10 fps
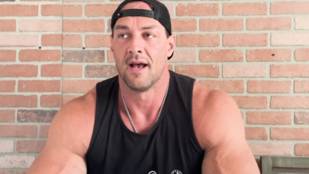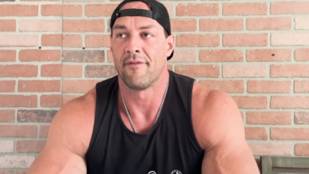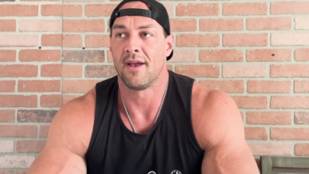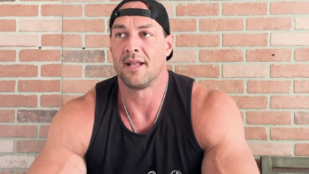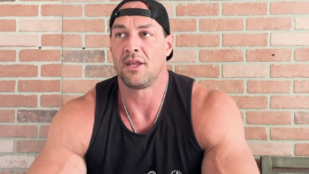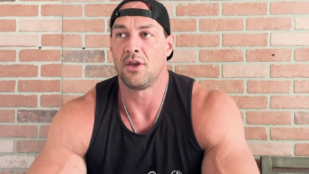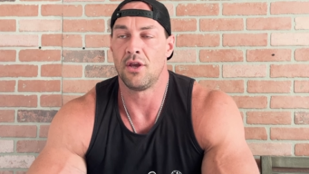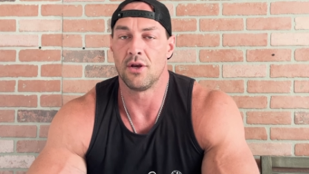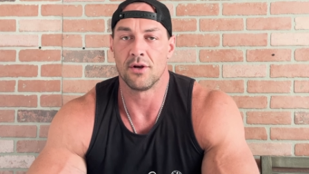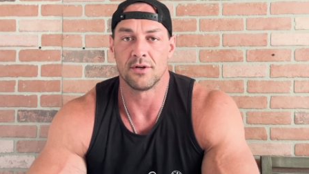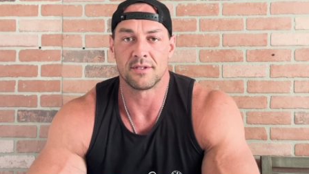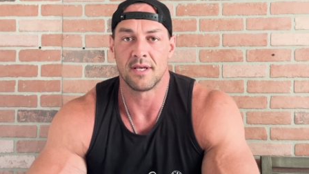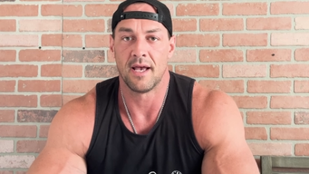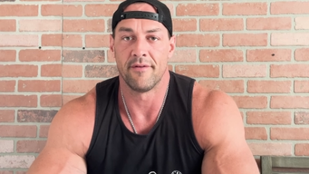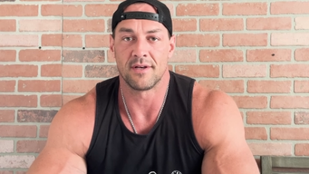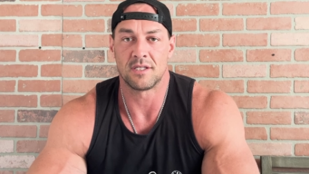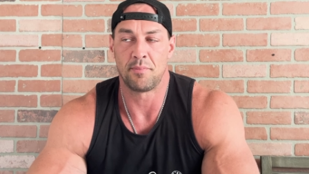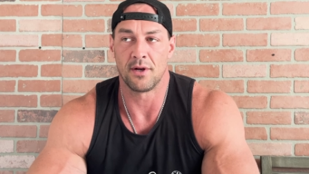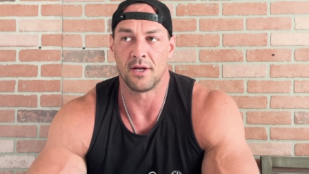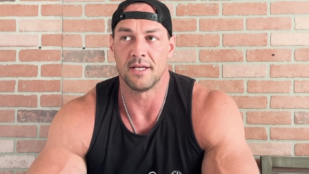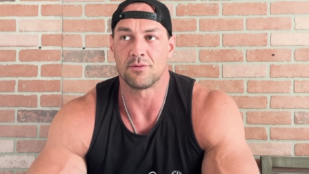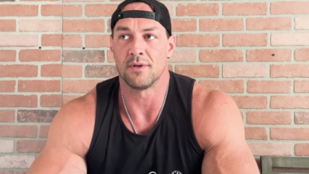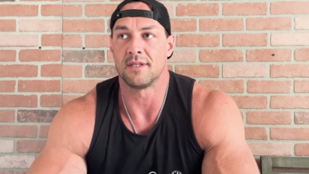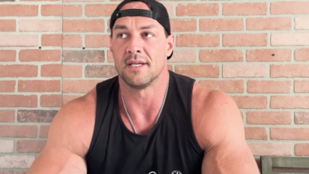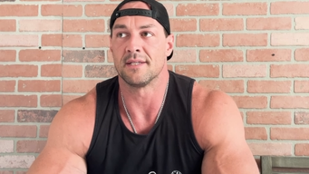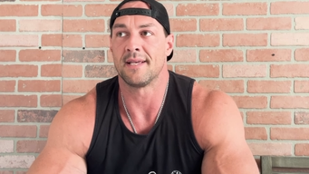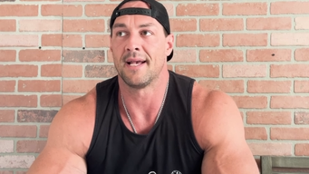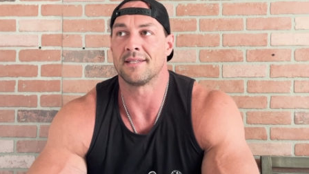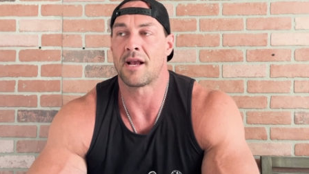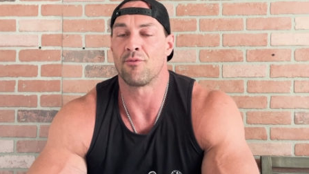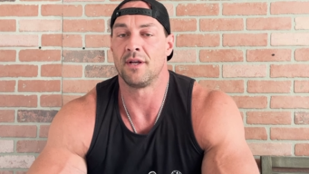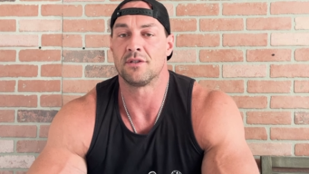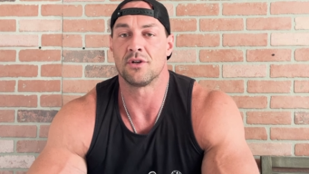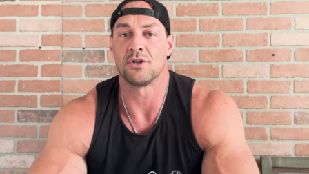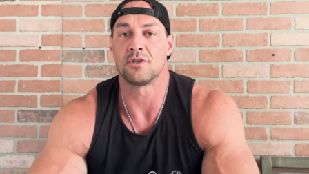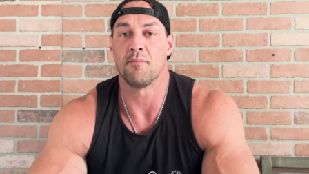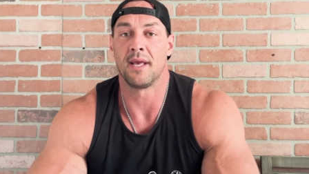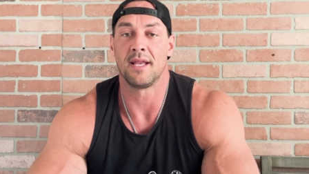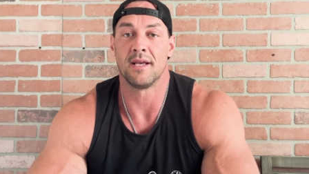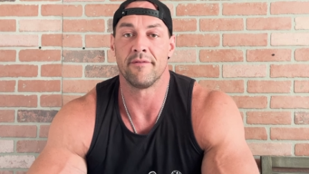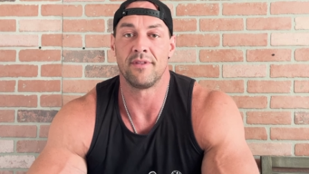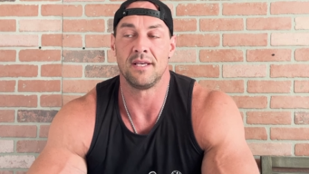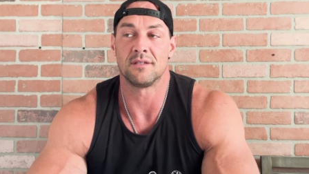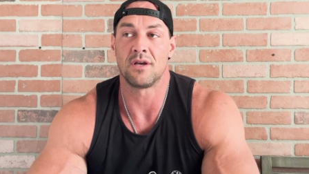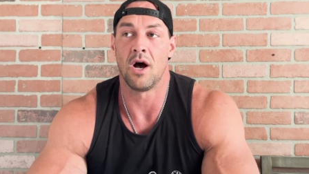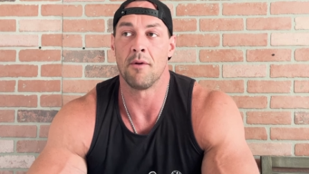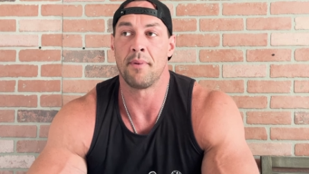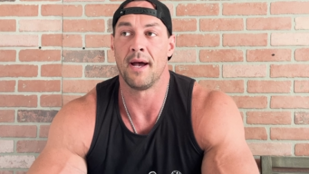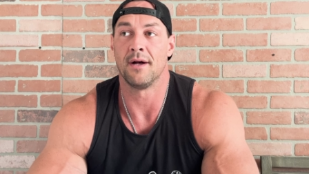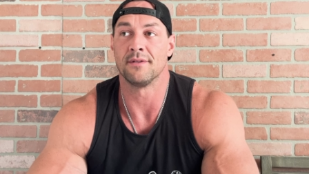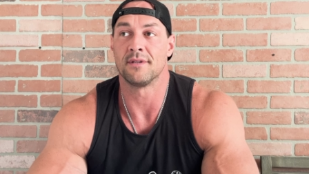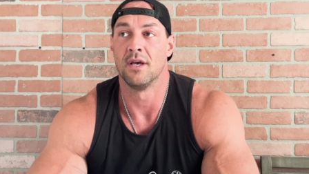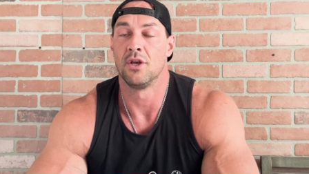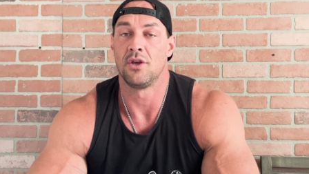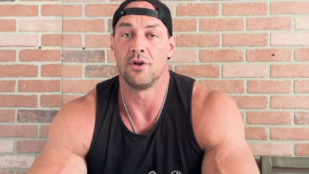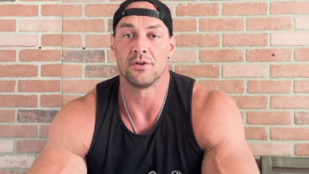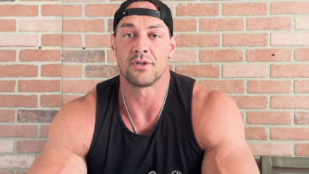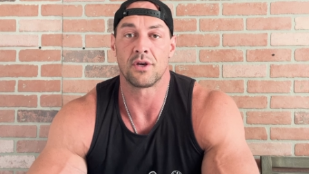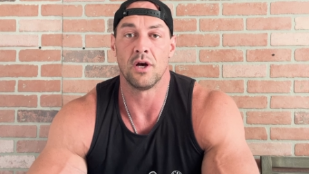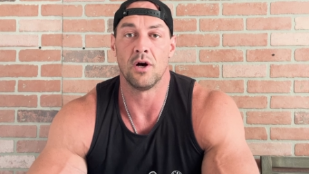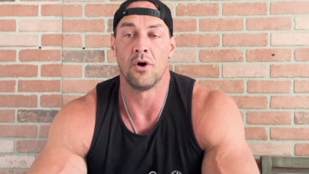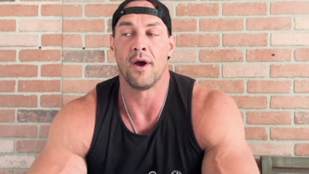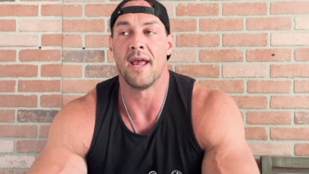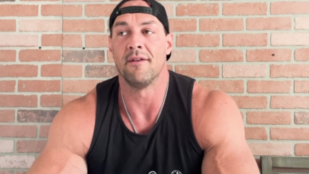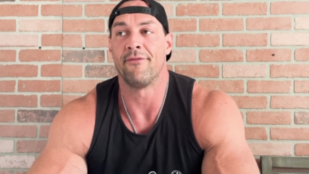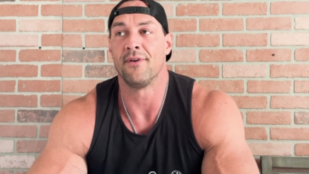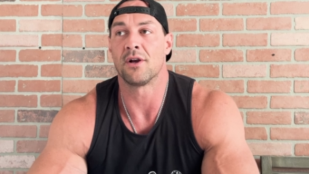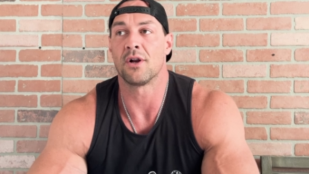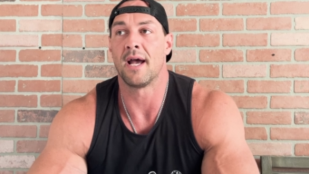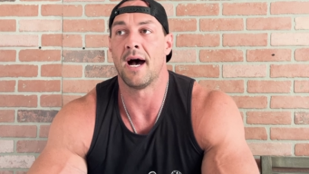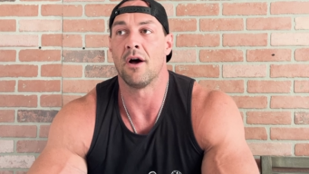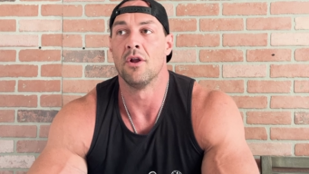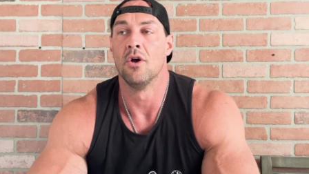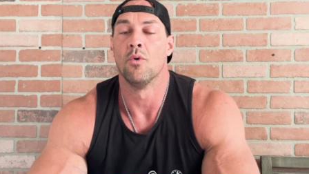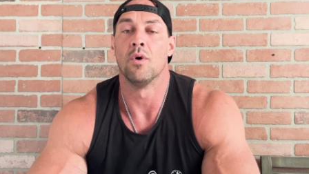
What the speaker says: I've had years of experience with this as I researched many of these compounds years ago and figured out